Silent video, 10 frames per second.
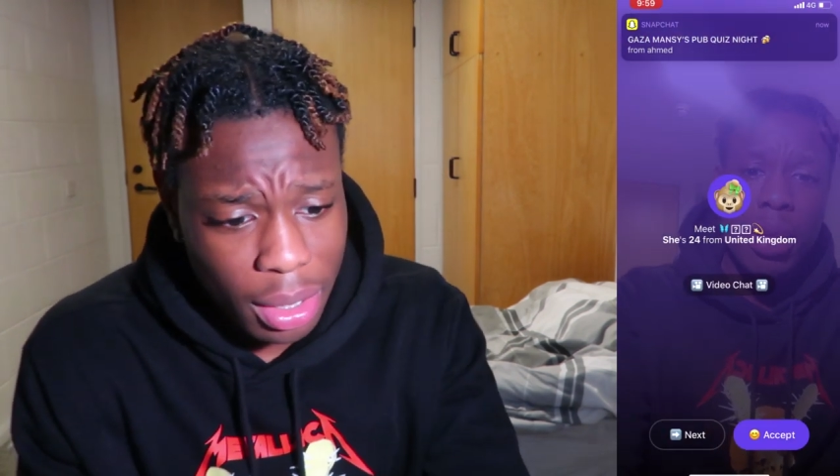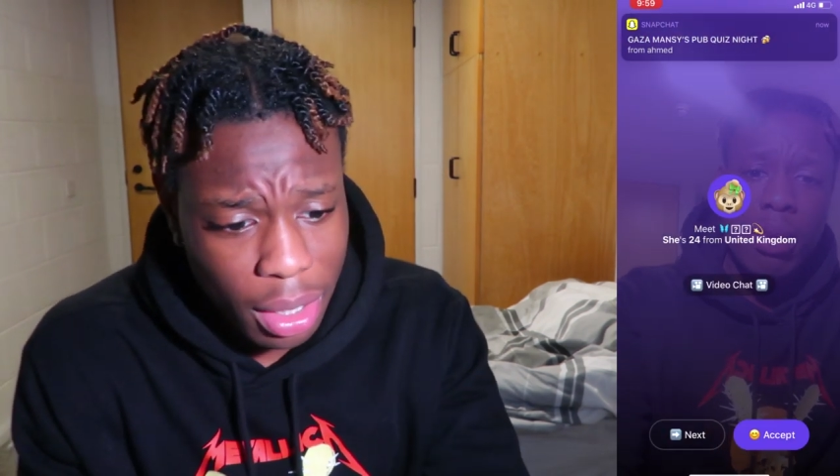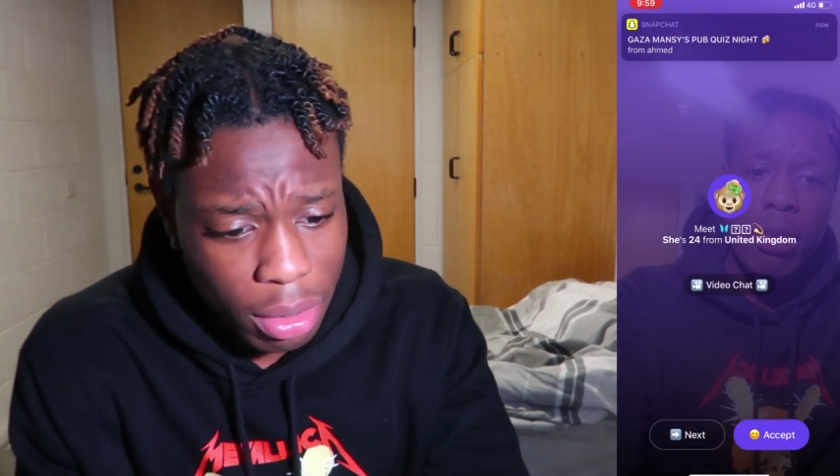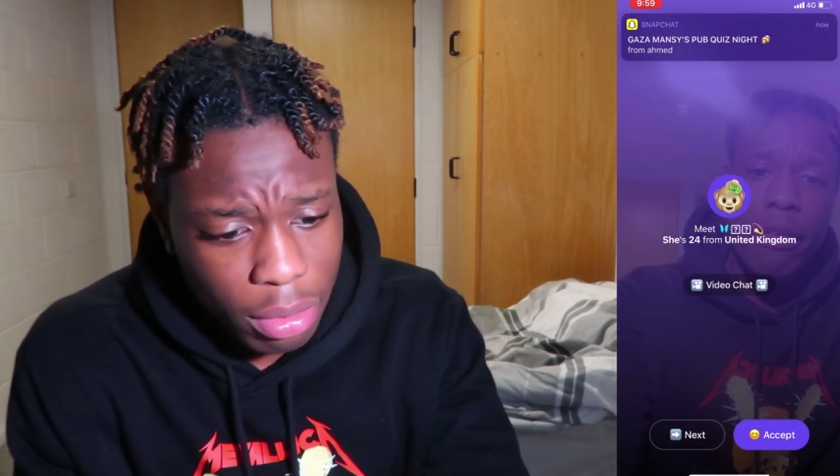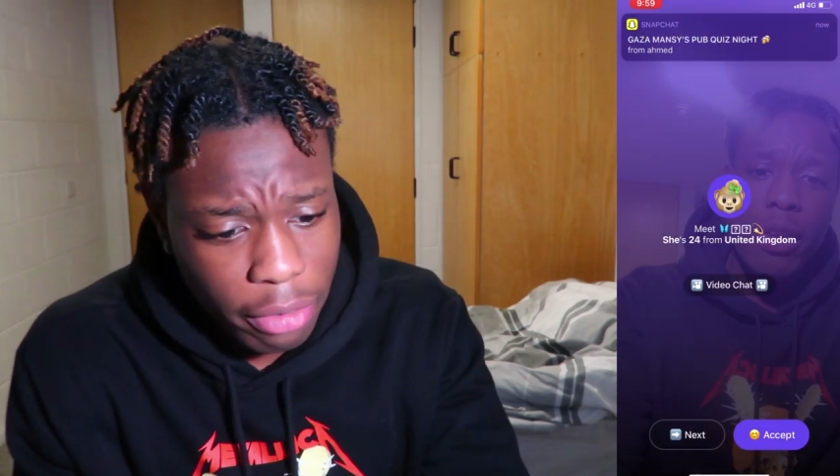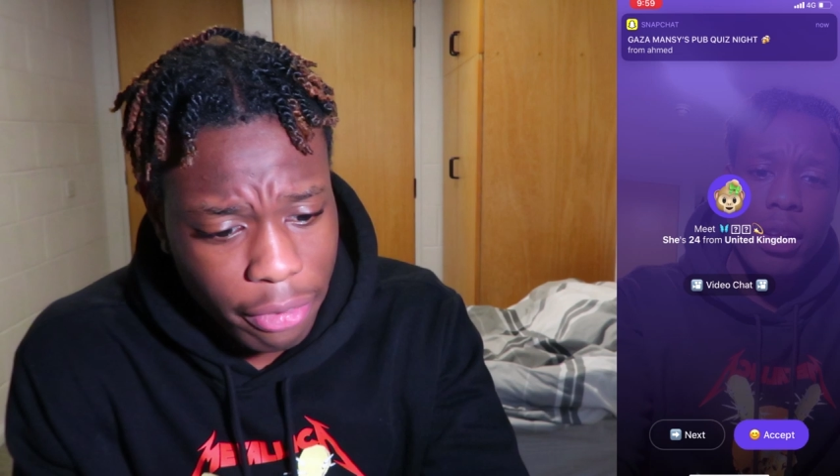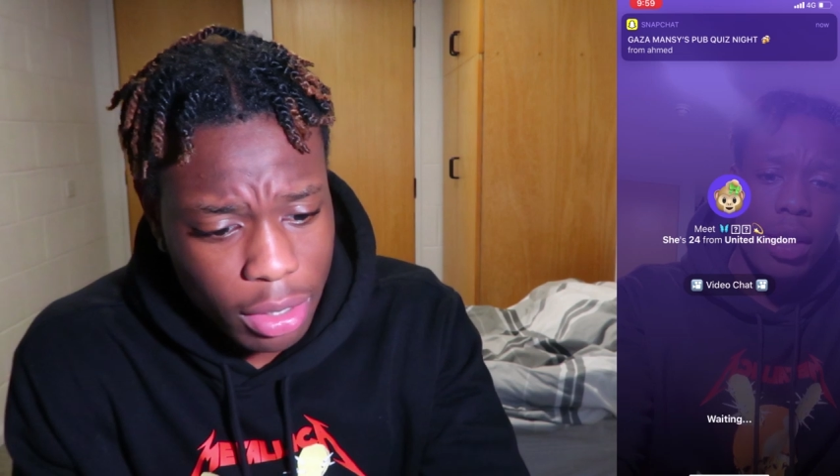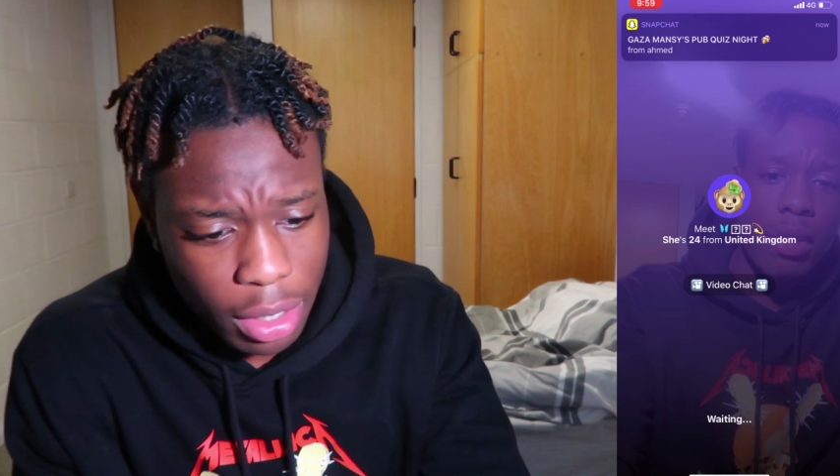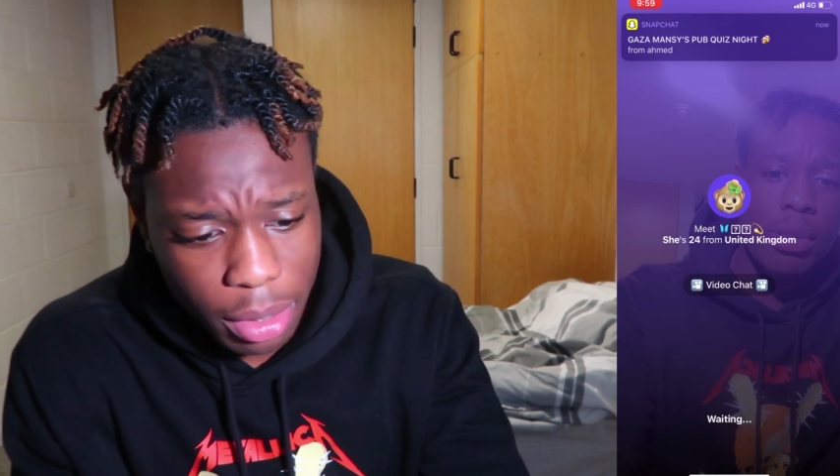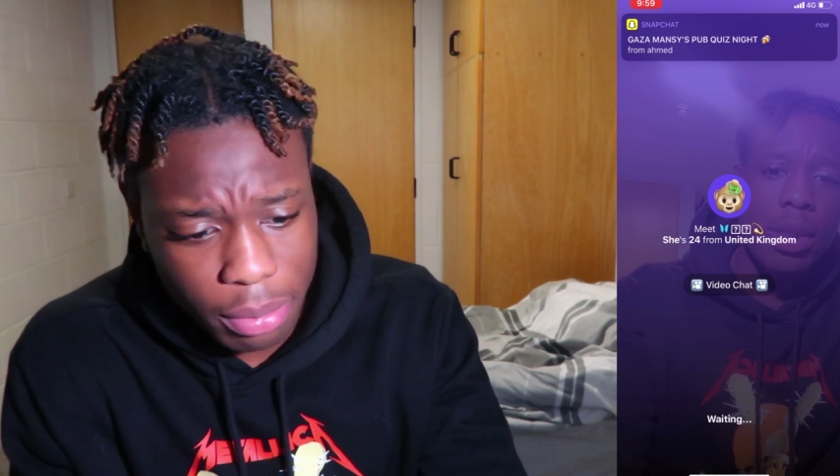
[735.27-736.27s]
You know what I'm
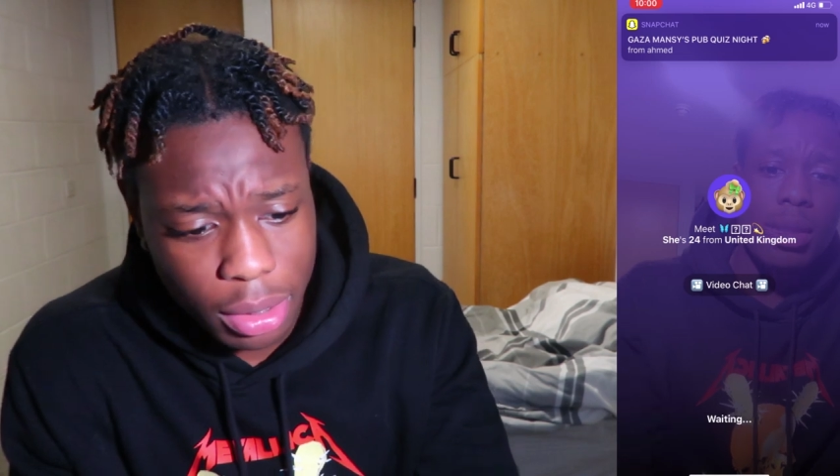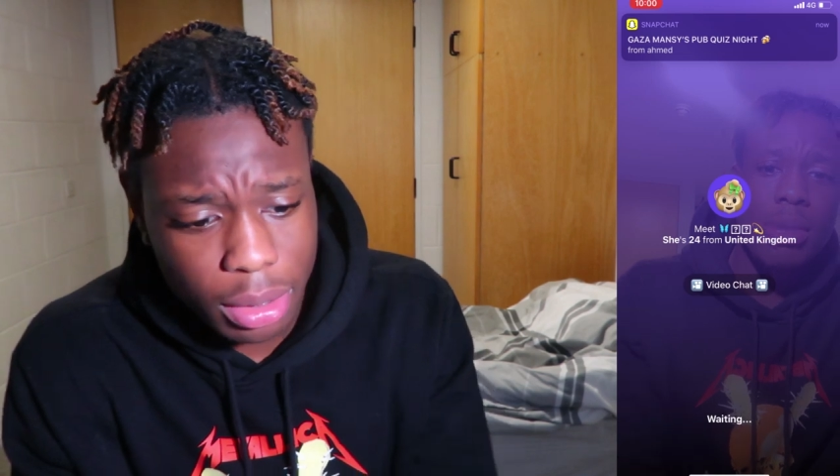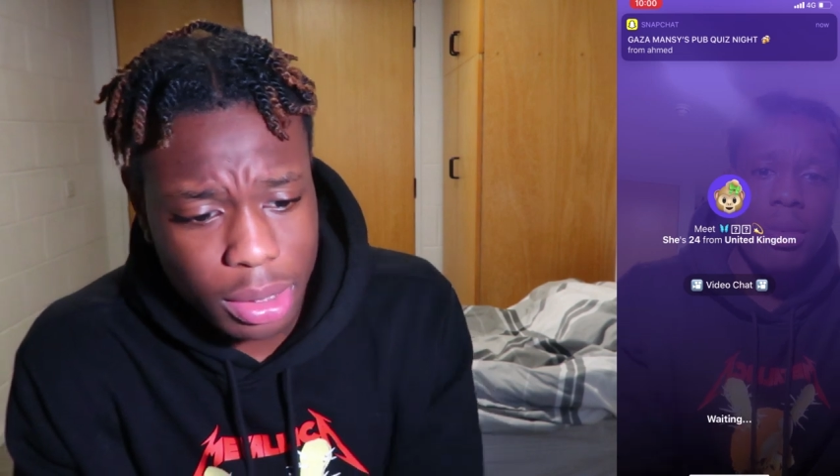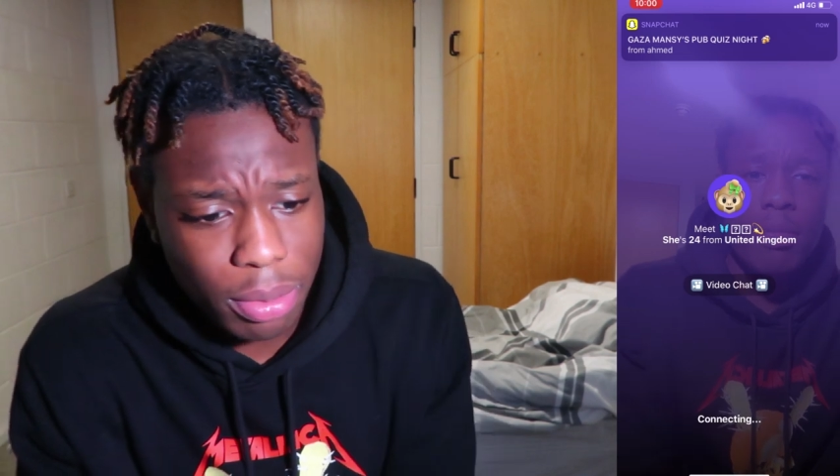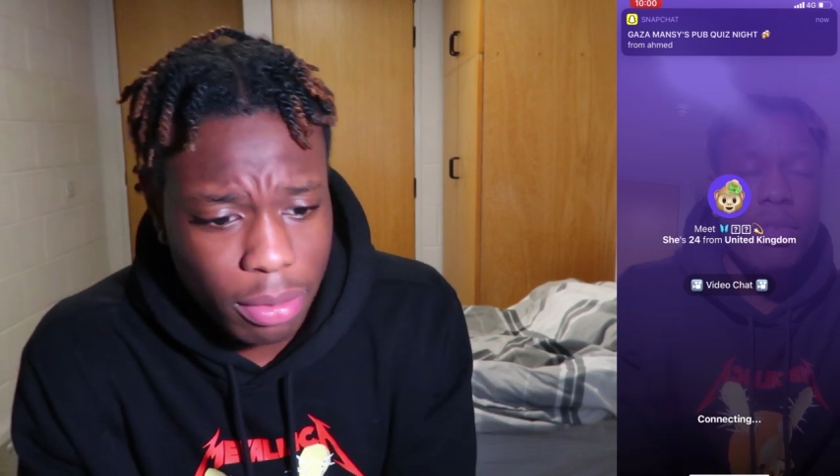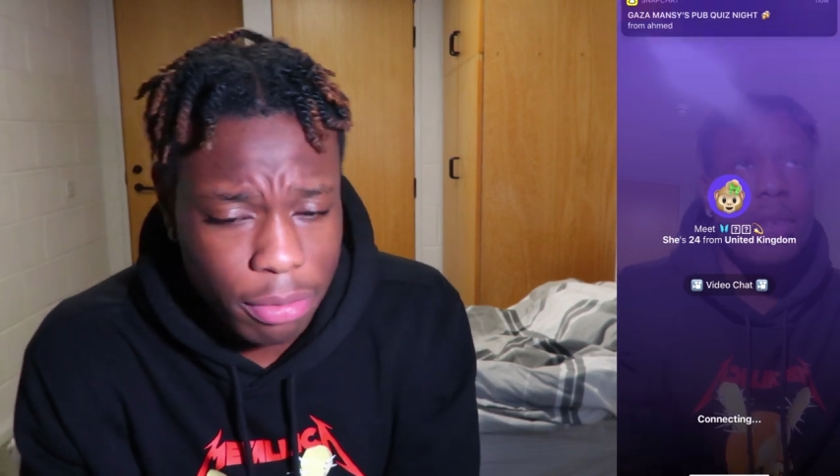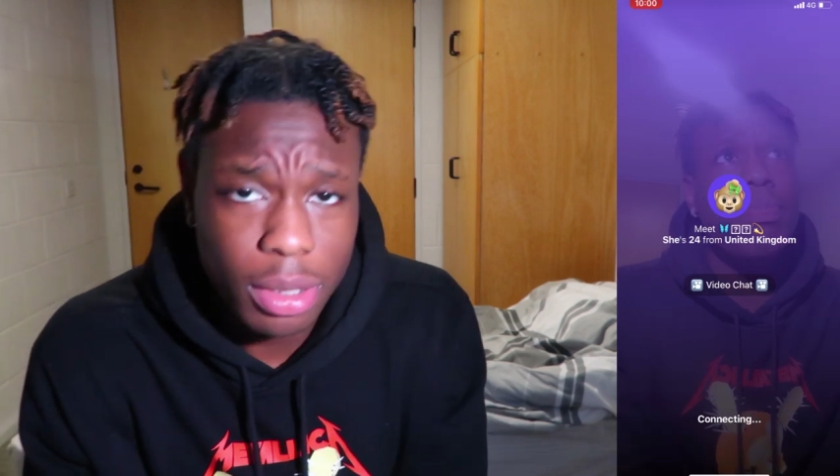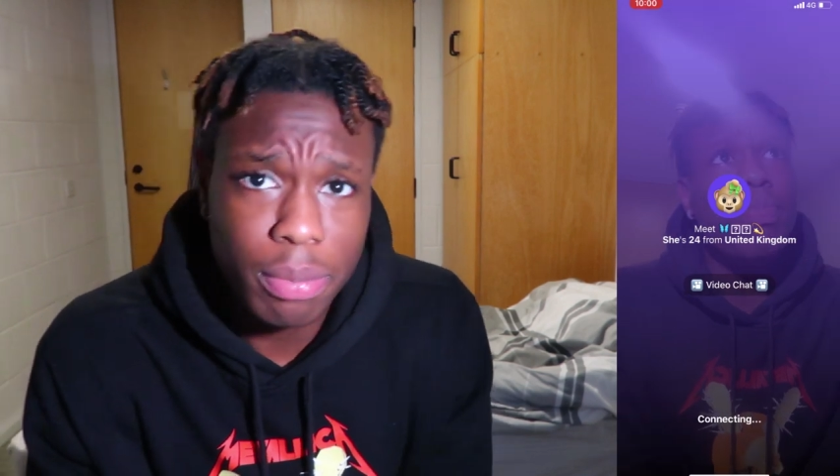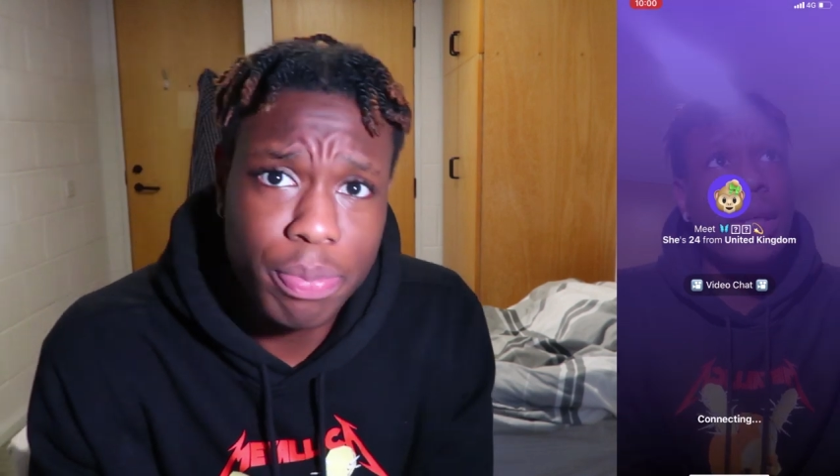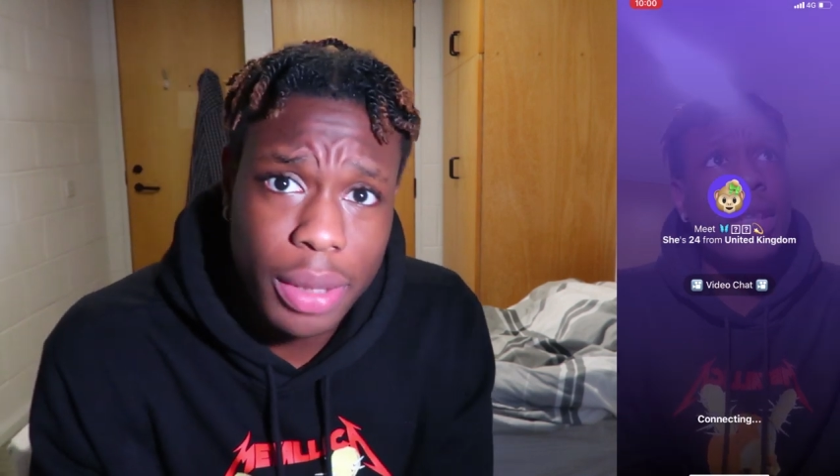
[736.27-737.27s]
gonna add me in this
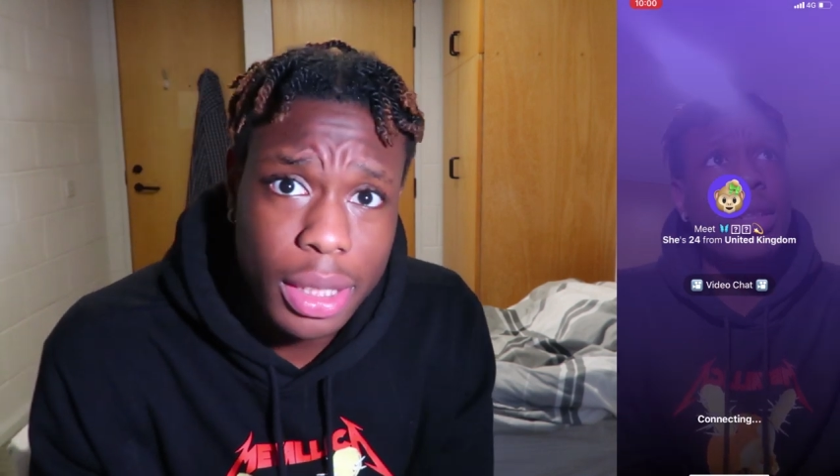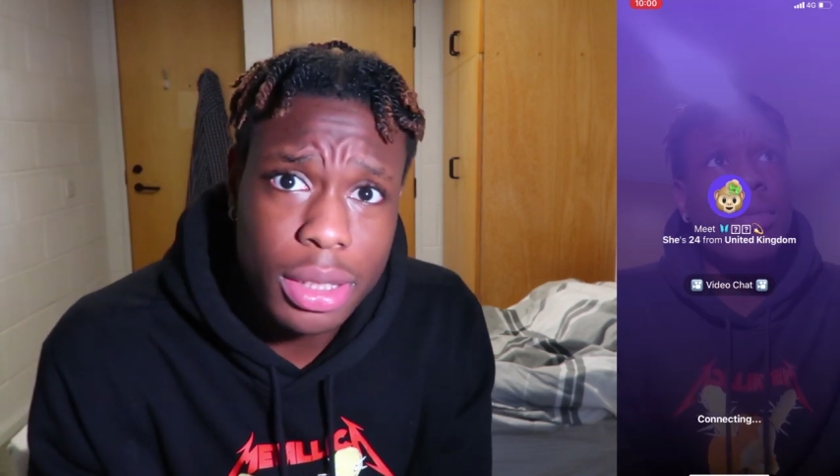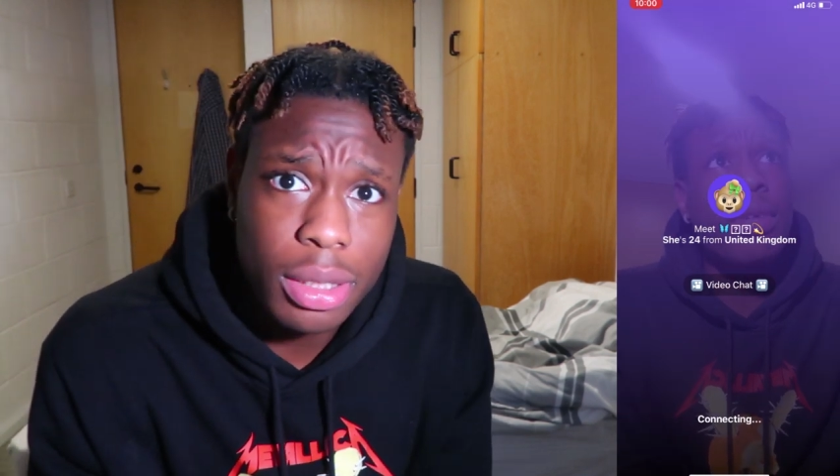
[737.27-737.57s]
motherfucking bitch,